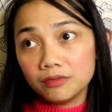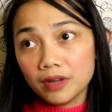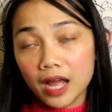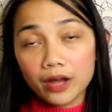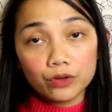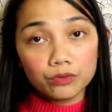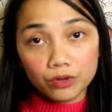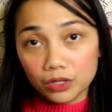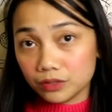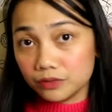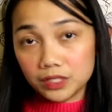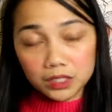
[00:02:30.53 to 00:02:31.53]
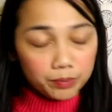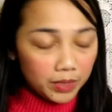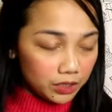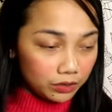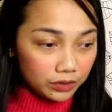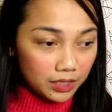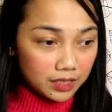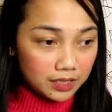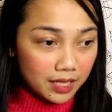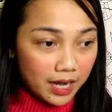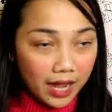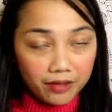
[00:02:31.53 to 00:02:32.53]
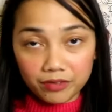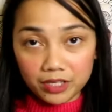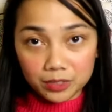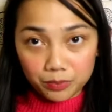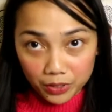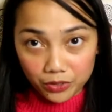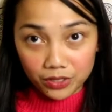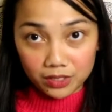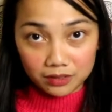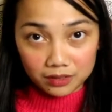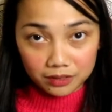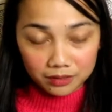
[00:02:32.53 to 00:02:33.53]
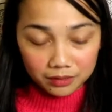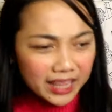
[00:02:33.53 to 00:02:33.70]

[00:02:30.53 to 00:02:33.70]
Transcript: out of all of the specialties that I've experienced.